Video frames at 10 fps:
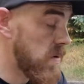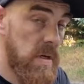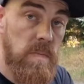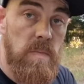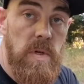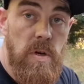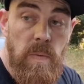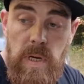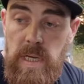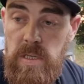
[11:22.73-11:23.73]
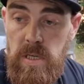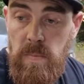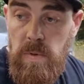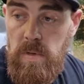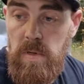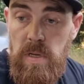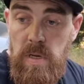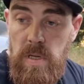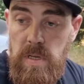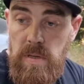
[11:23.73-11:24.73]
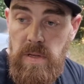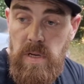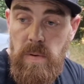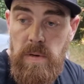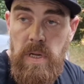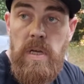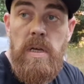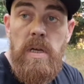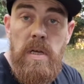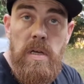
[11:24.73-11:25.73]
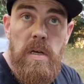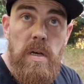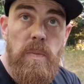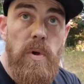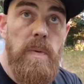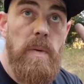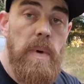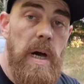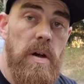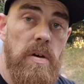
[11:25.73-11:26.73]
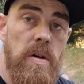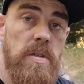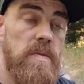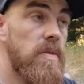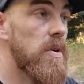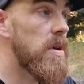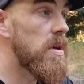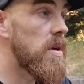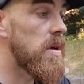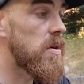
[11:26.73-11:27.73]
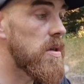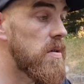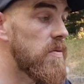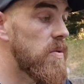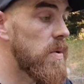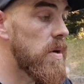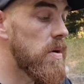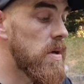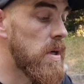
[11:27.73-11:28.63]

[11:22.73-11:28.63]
I don't know what that is yet, but I'll think about it. Probably the bar across the front window.